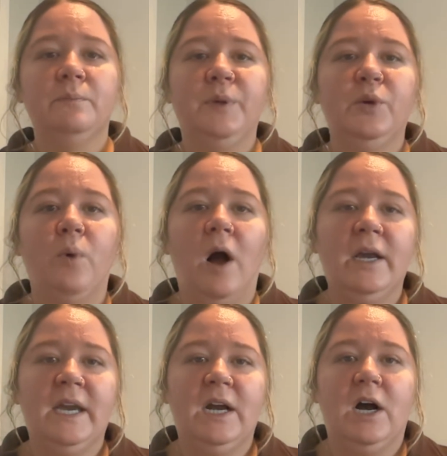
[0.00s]
be
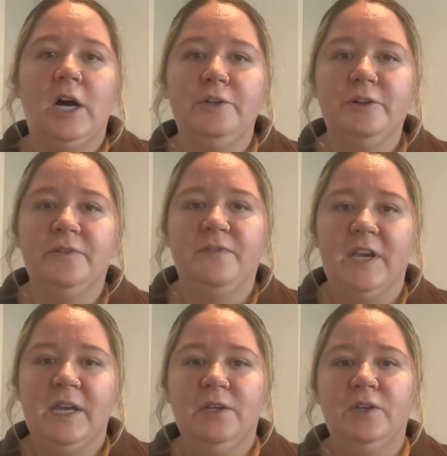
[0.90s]
walking 100
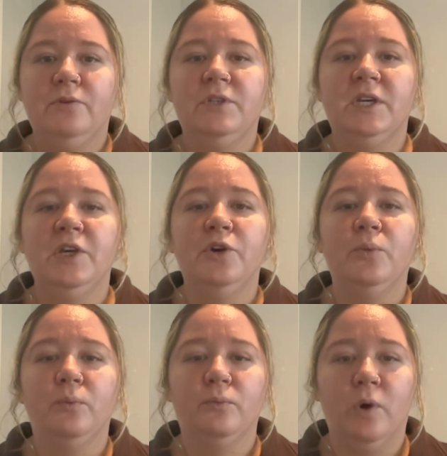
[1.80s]
feet using your
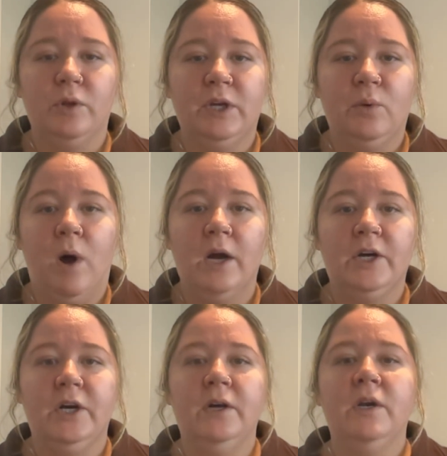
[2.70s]
rolling
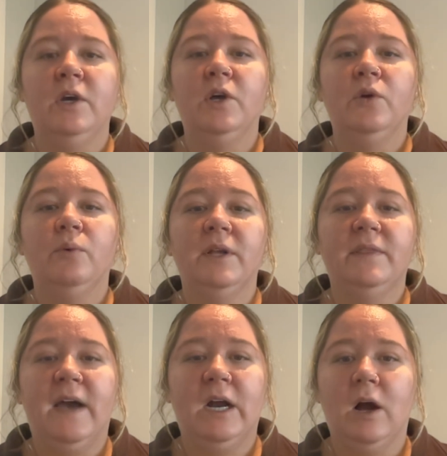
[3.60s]
walker with
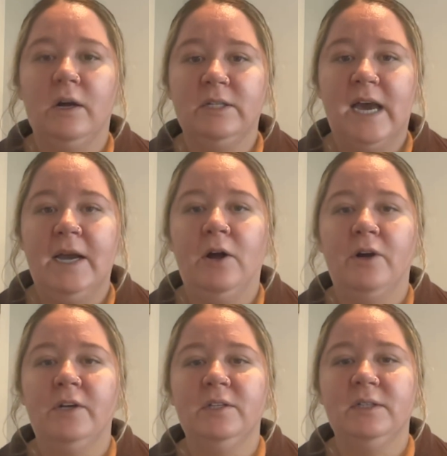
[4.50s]
that contact
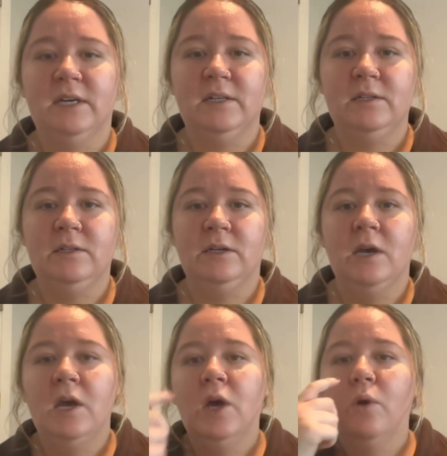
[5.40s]
guard assist
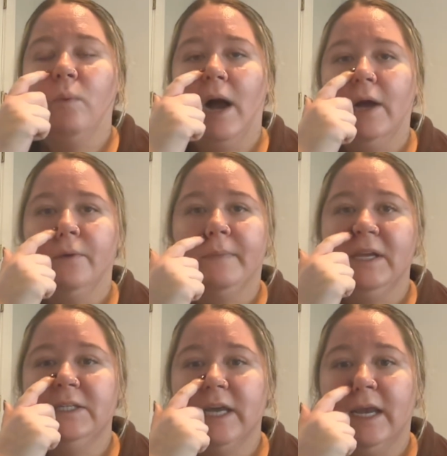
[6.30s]
while
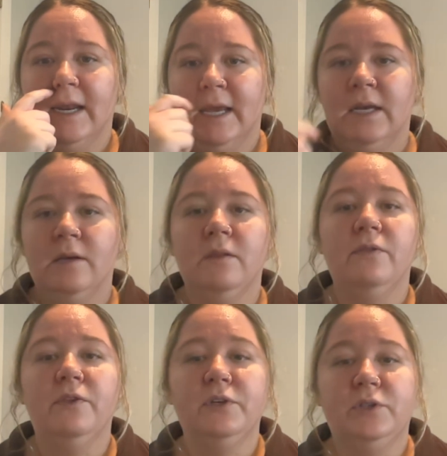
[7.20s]
maintaining
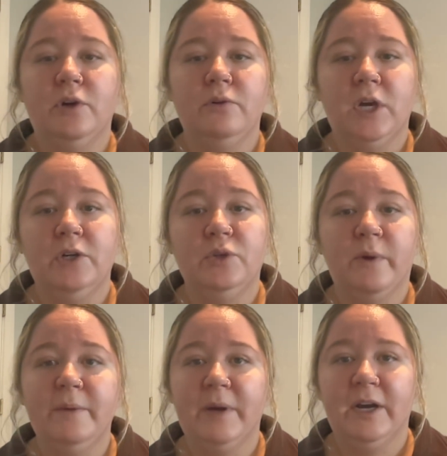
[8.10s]
the toe touch
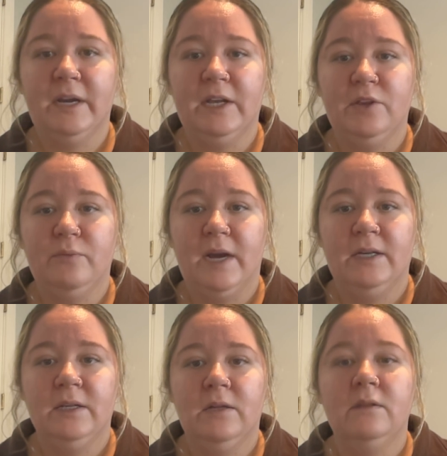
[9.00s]
weight bearing in the
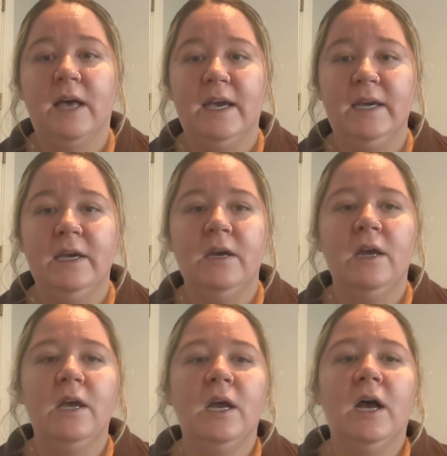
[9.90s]
right leg.
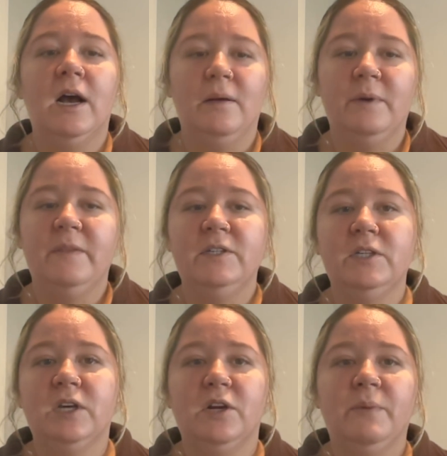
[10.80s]
And this is
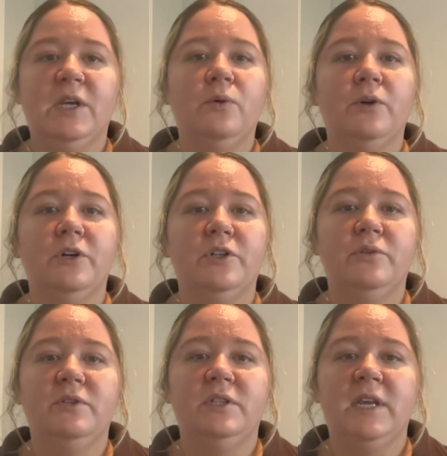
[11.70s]
going to be in order to
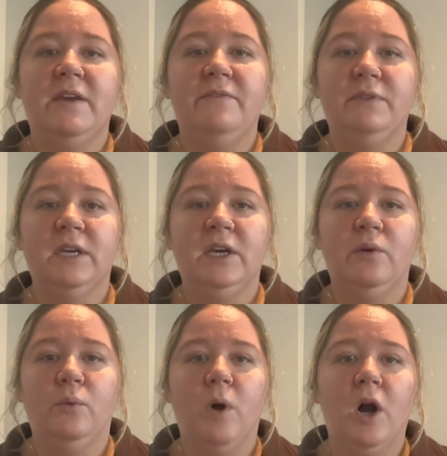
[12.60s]
safely
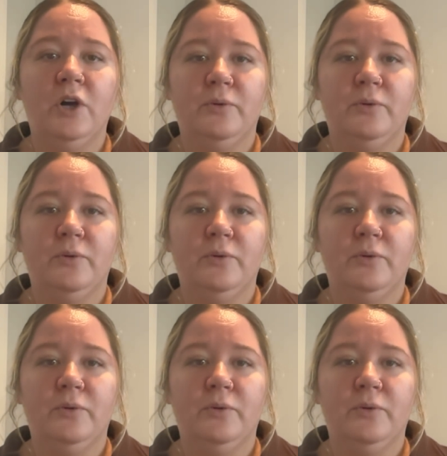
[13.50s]
walk